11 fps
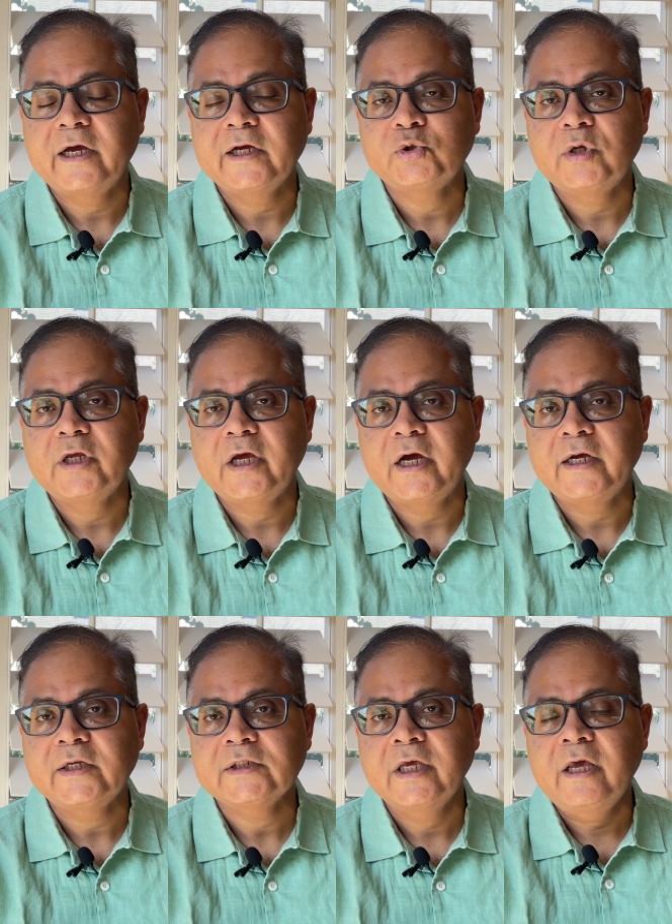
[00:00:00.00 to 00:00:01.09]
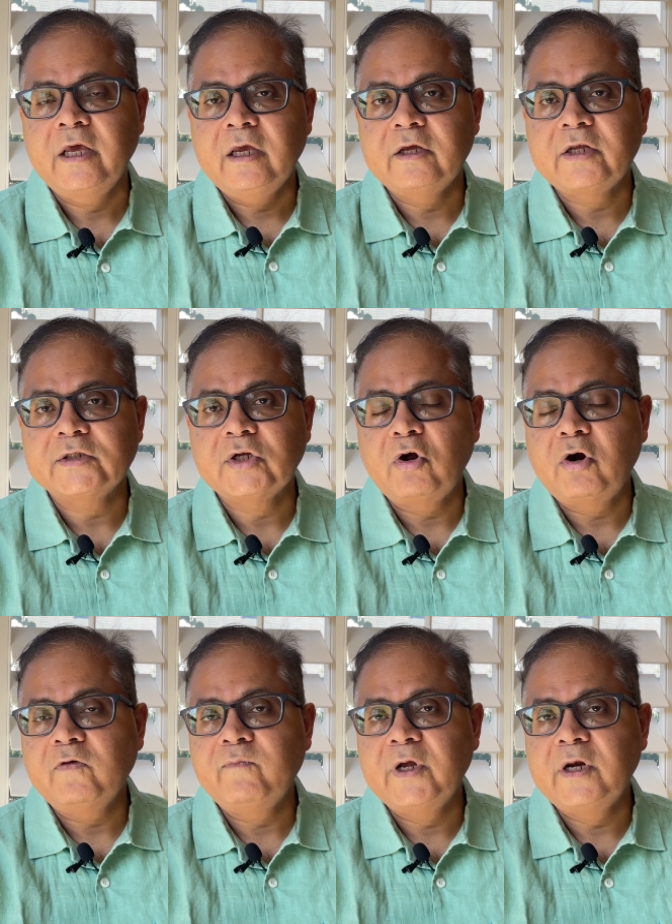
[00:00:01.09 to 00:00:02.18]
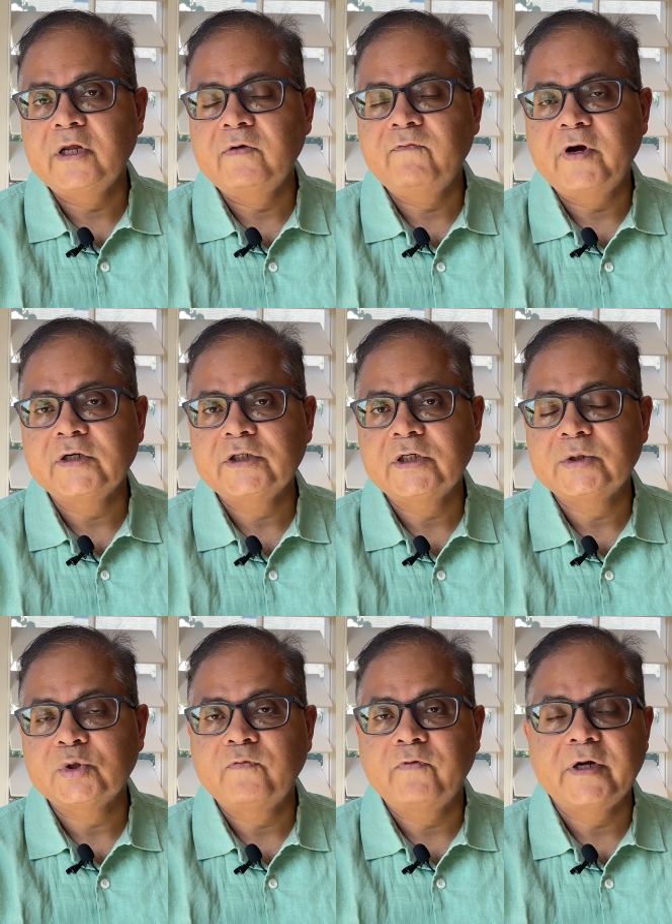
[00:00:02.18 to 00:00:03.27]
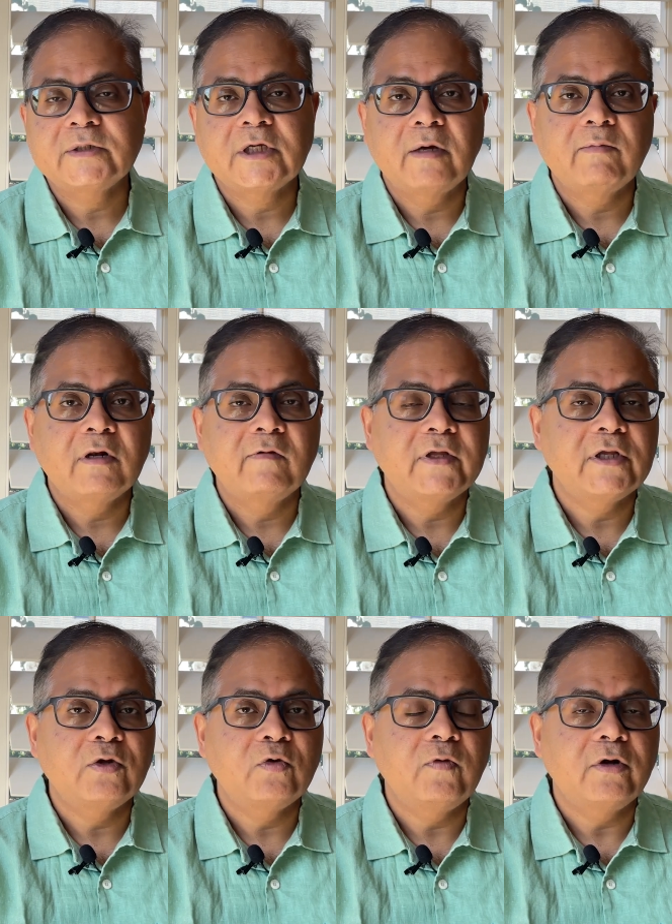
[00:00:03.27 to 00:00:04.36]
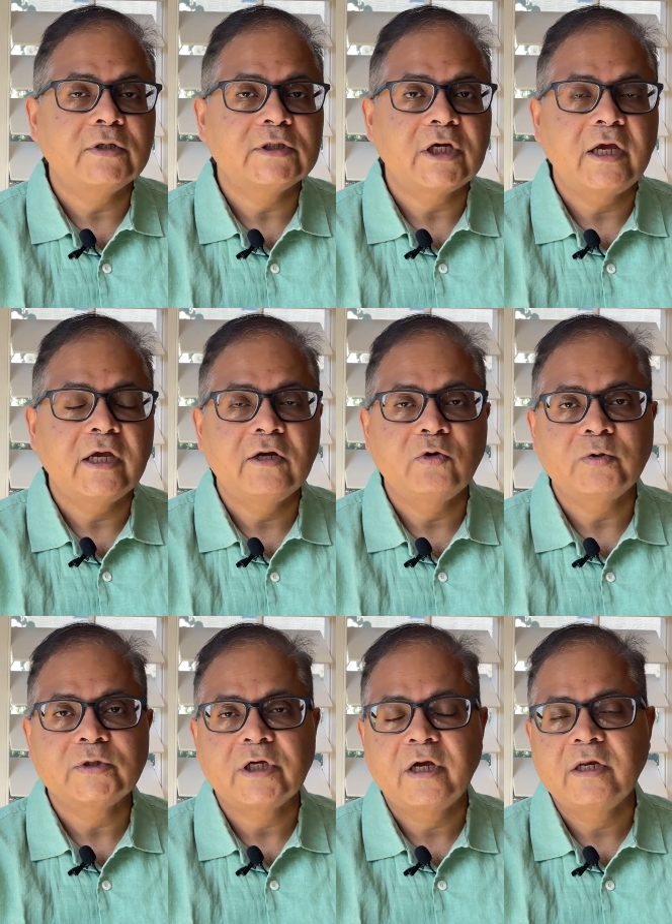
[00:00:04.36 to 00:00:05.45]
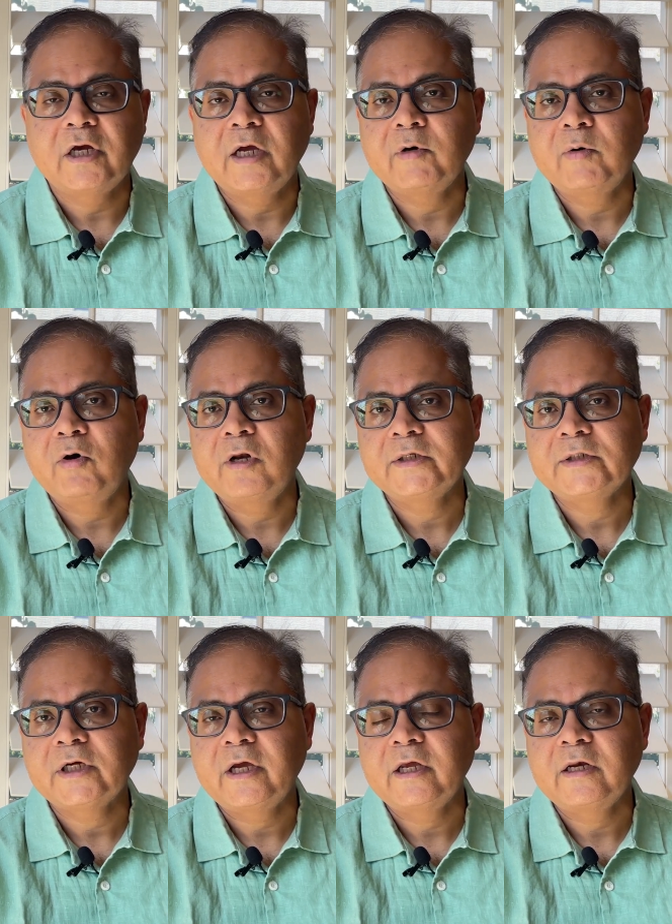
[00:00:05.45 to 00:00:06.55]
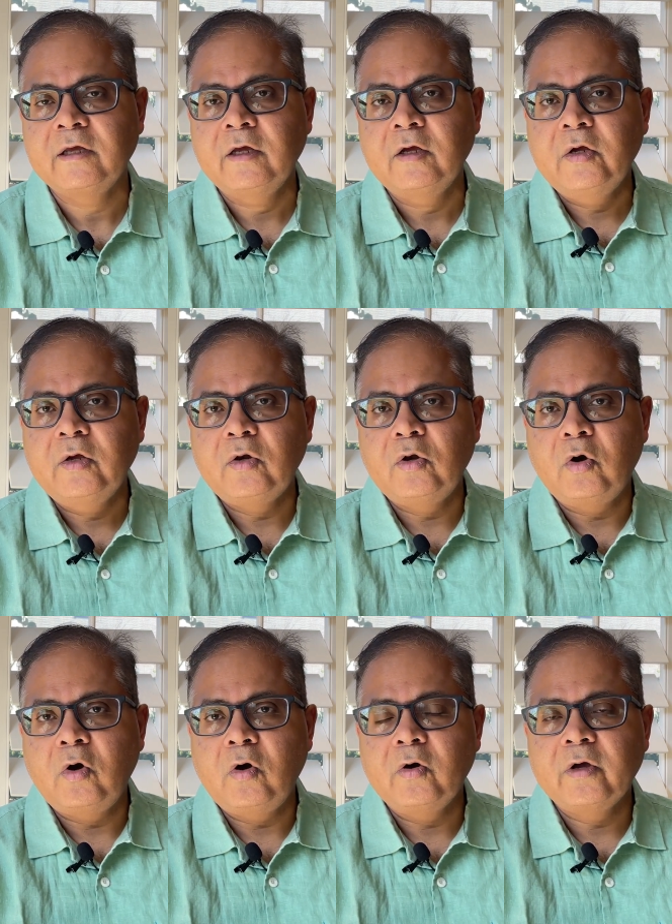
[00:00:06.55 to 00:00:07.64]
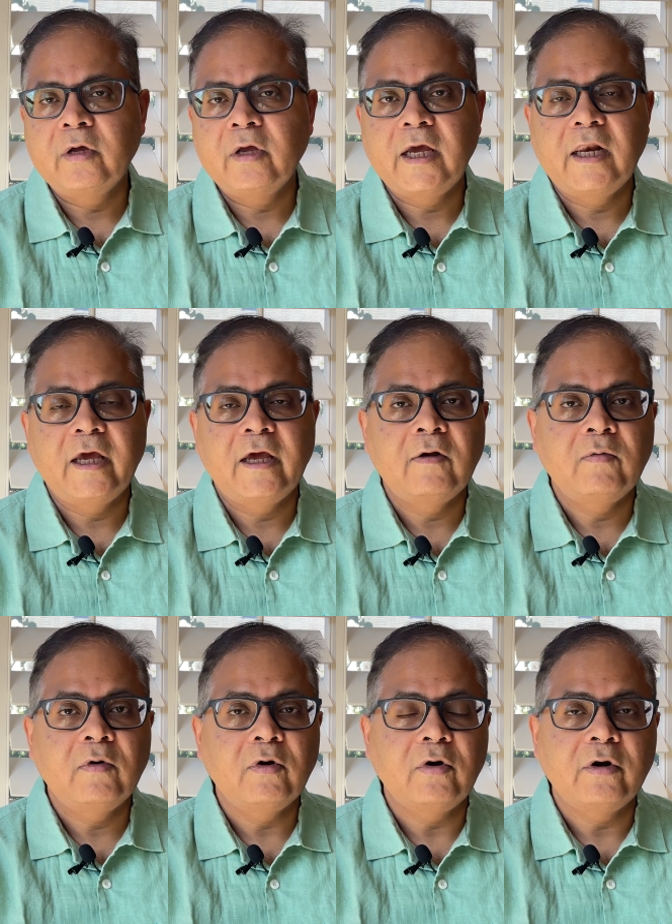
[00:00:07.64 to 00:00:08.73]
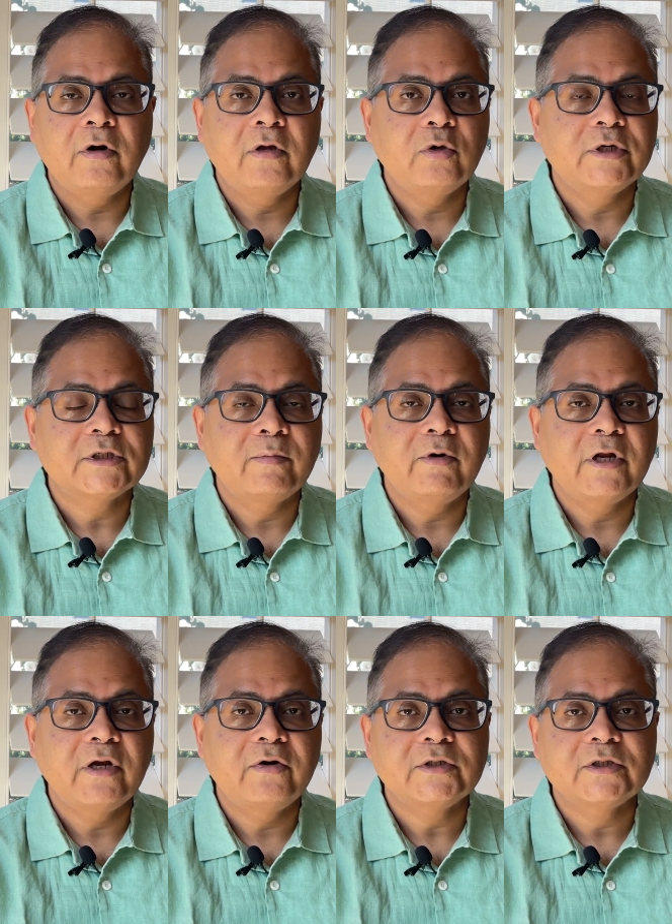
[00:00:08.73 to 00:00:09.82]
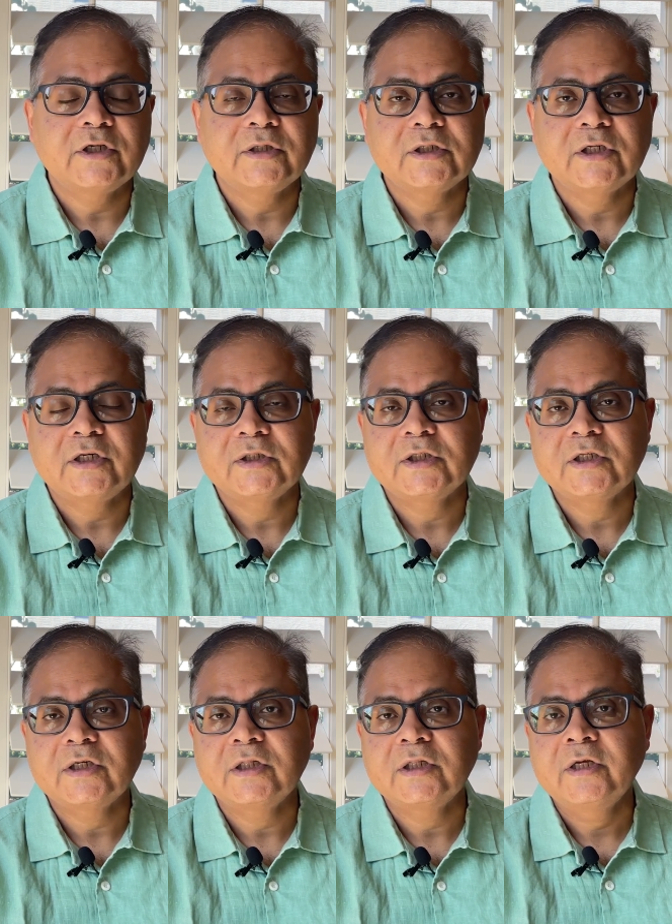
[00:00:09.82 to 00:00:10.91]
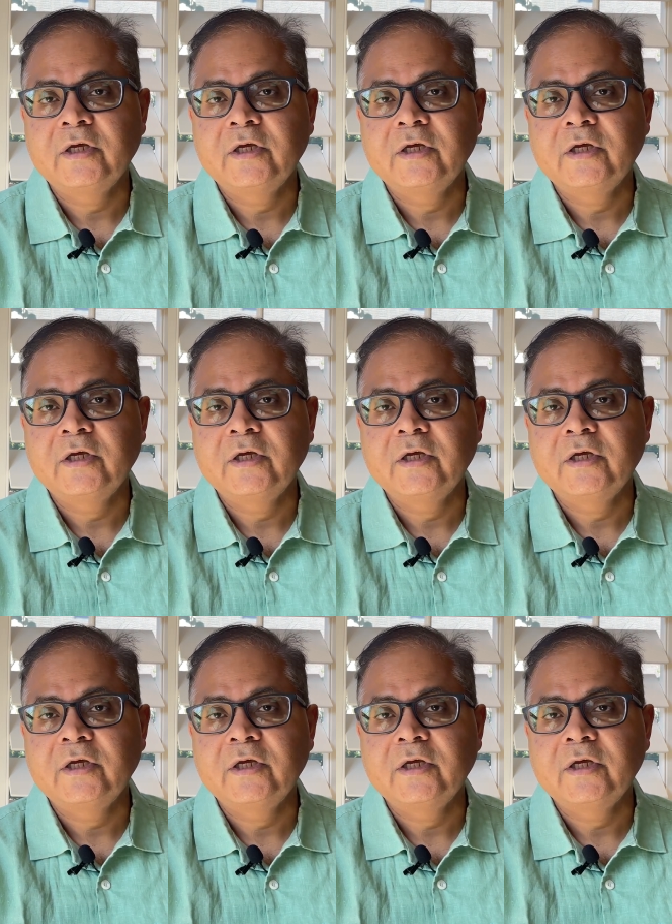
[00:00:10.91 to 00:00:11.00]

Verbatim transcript: actually has. It has a lot of built-in functions. So for example, whether you want sine, cosine, hyperbolic sine, log, ln, or you are somebody interested in statistical